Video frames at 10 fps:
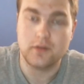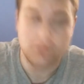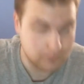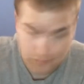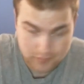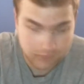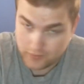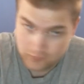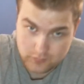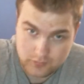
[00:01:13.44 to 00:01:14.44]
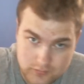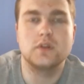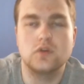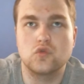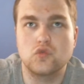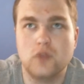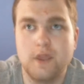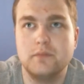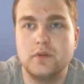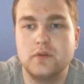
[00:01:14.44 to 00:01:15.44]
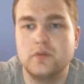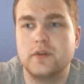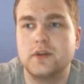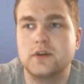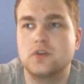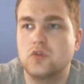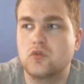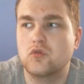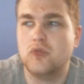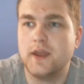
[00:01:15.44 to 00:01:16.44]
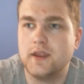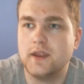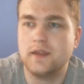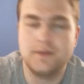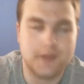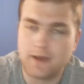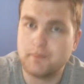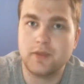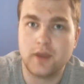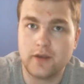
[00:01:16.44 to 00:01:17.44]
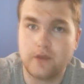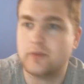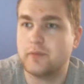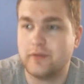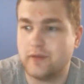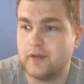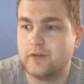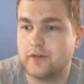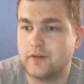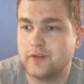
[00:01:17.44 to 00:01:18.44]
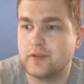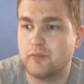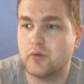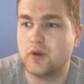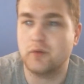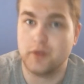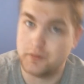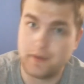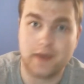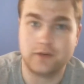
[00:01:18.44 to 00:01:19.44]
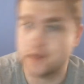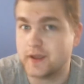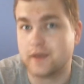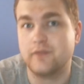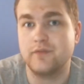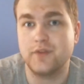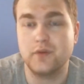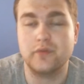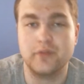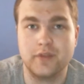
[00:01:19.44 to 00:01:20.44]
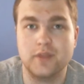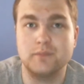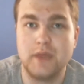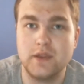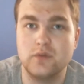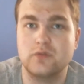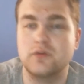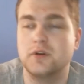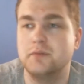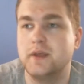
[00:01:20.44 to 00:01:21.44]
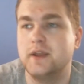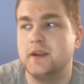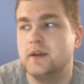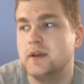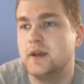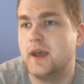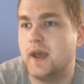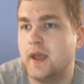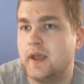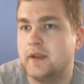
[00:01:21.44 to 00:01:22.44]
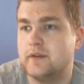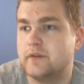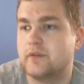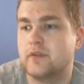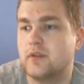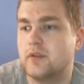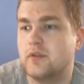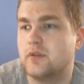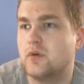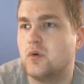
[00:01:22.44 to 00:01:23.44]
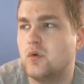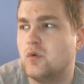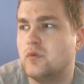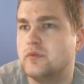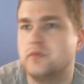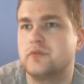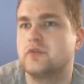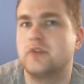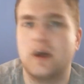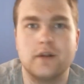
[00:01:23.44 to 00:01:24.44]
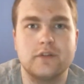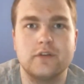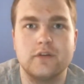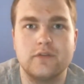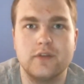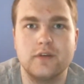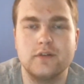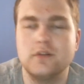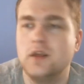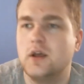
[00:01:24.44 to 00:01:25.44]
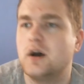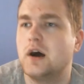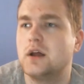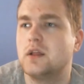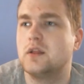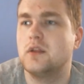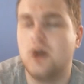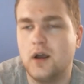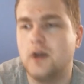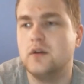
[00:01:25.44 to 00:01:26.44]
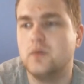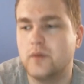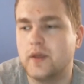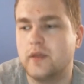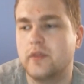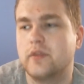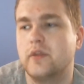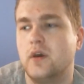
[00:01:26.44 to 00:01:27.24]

in general. Great music, great in-depth customization to the point where you may actually get confused into the menus for a bit, and just the whole nostalgia feel along with